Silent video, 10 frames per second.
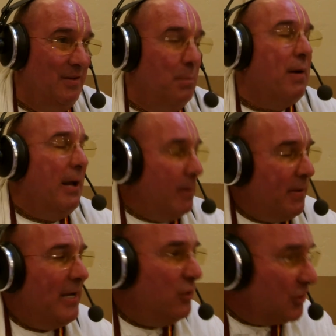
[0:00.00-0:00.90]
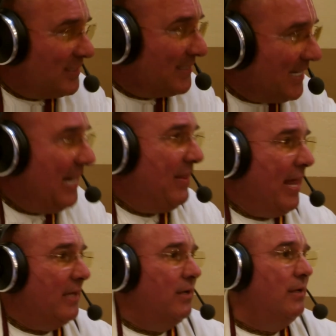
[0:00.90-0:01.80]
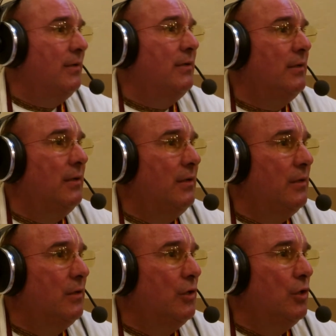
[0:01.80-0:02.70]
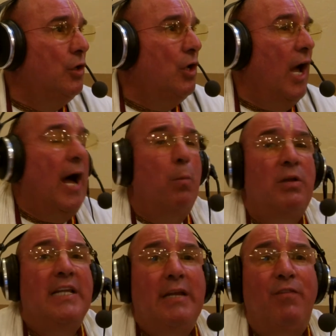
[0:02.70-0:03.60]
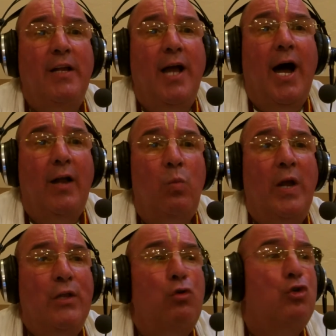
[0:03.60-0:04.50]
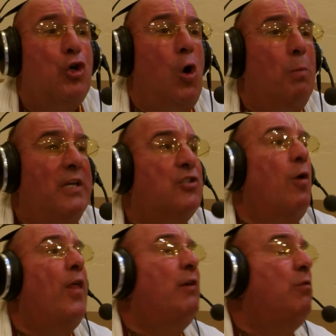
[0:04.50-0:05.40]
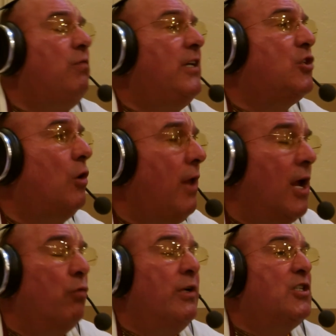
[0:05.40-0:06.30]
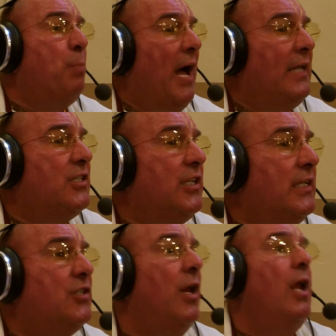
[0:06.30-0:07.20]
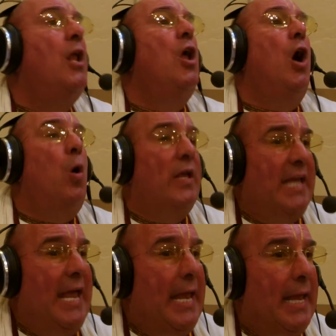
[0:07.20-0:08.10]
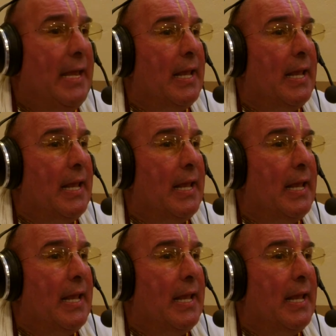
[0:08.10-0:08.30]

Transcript: Prabhupada used to say that. I'll believe in God when you show me. So the response is, okay,